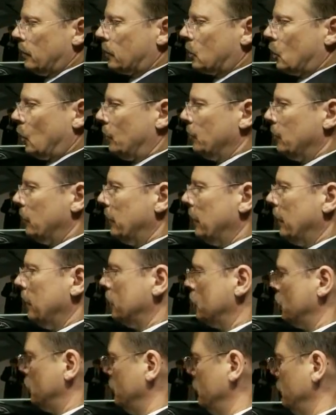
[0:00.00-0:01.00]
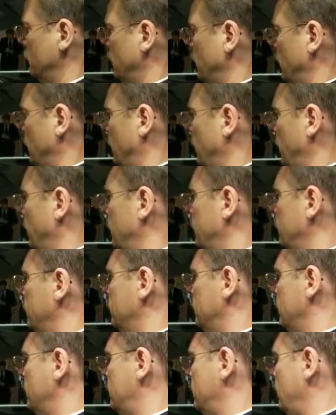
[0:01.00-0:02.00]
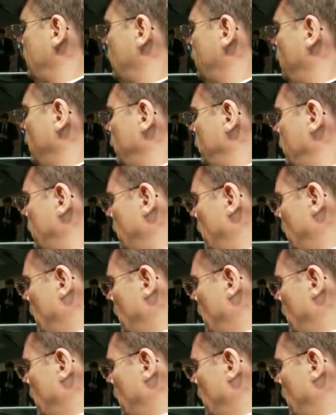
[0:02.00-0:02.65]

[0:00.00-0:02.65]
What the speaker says: combination in this segment.